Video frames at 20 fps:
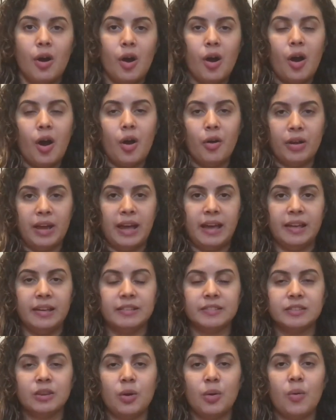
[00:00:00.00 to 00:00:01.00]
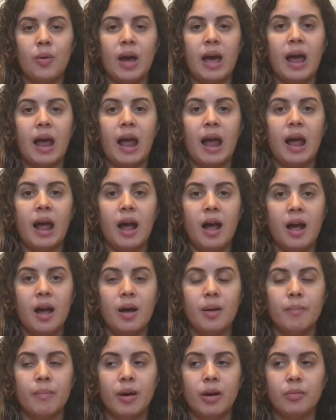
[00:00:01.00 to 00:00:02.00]
okay, so
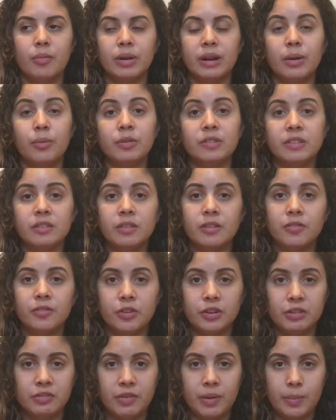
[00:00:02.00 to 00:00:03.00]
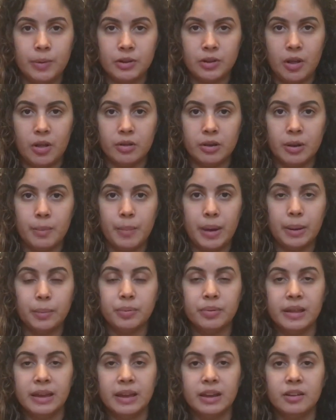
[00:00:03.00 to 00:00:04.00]
when I went to the first Family Dollar, my
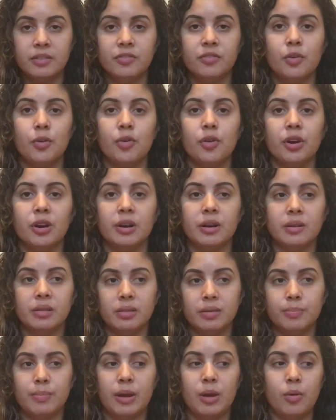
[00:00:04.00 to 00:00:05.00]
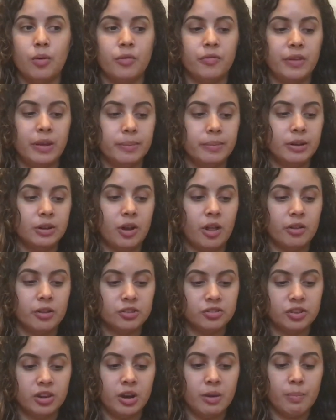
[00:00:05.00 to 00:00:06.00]
plan for my whole Family Dollar
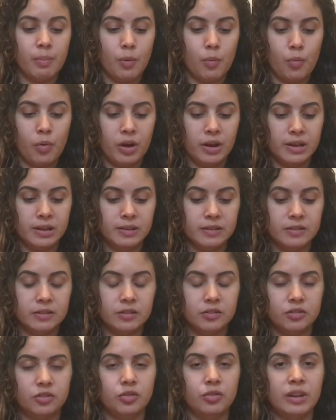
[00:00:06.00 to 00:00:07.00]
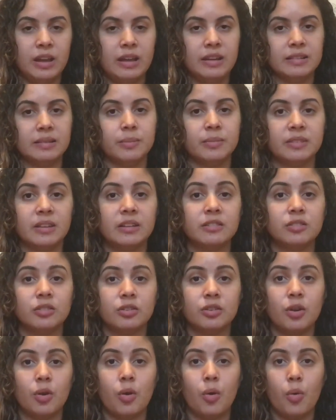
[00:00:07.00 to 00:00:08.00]
trip was to get some
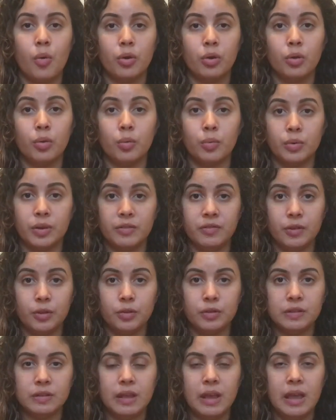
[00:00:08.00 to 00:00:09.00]
scented oil refills